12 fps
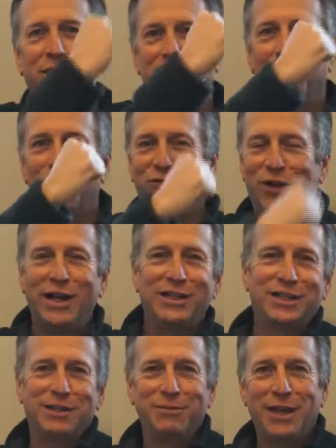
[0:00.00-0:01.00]
Let's go
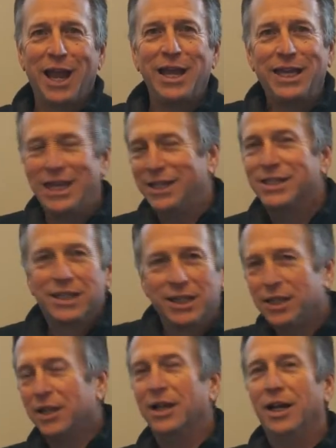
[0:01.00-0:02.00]
fight some Yankees
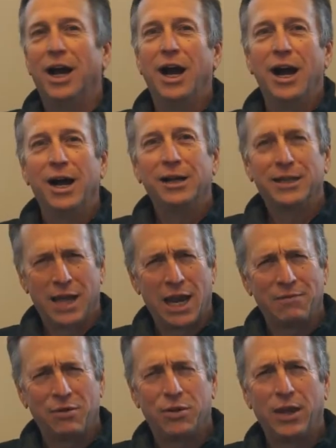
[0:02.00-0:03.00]

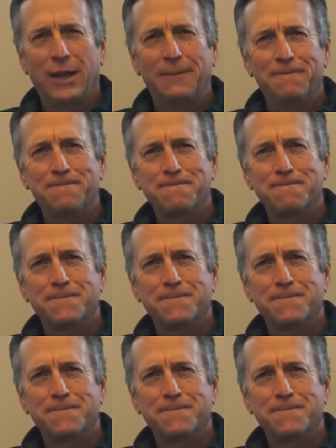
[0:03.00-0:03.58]
kind of a thing.